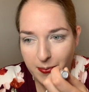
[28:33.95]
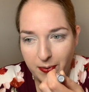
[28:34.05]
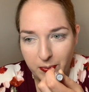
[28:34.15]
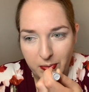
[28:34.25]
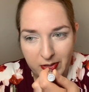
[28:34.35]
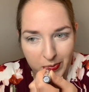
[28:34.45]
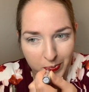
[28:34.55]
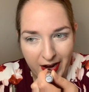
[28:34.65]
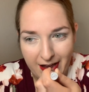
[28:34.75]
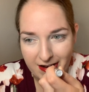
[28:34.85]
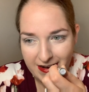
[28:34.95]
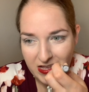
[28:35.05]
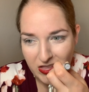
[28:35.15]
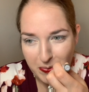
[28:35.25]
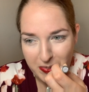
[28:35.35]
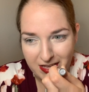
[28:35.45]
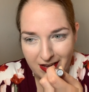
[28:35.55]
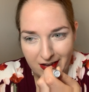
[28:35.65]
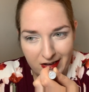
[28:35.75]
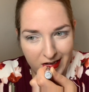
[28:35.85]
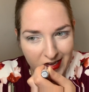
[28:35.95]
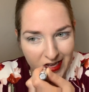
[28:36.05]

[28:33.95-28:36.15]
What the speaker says: I went with red lipstick.